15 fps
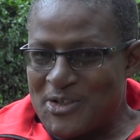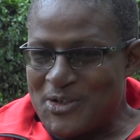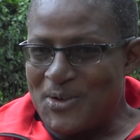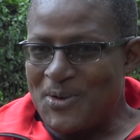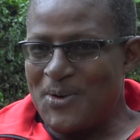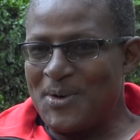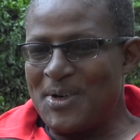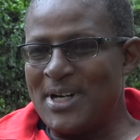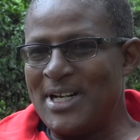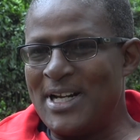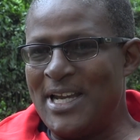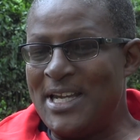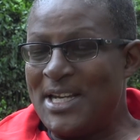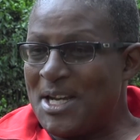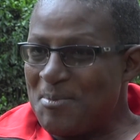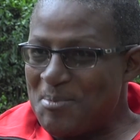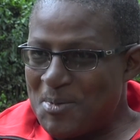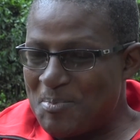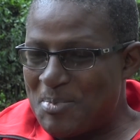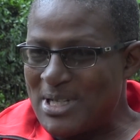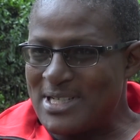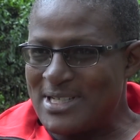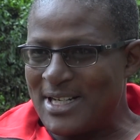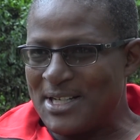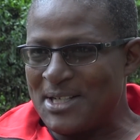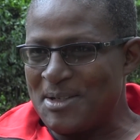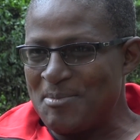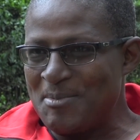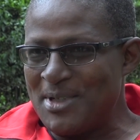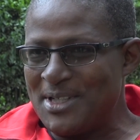So he kept
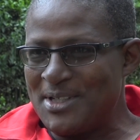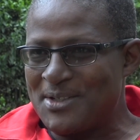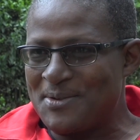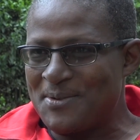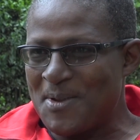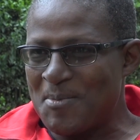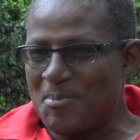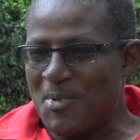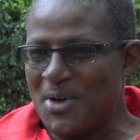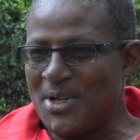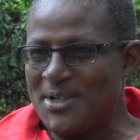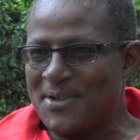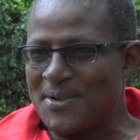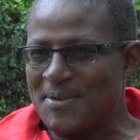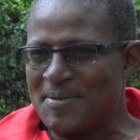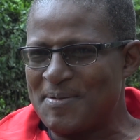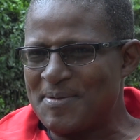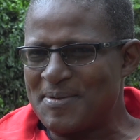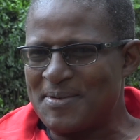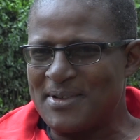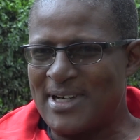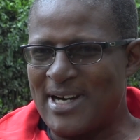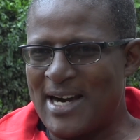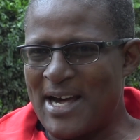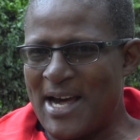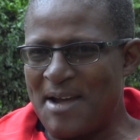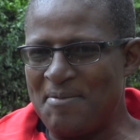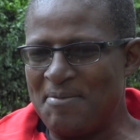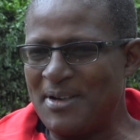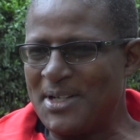pestering me to the point of
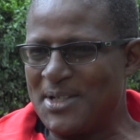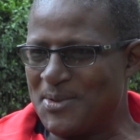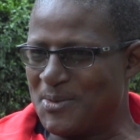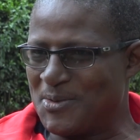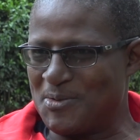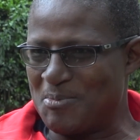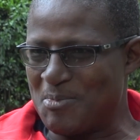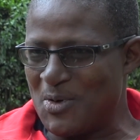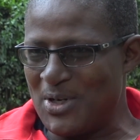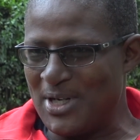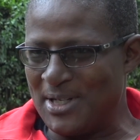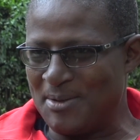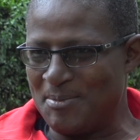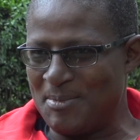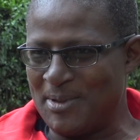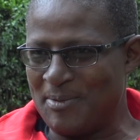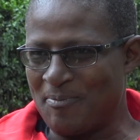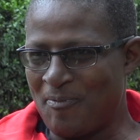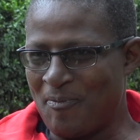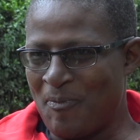I felt he was bullying me.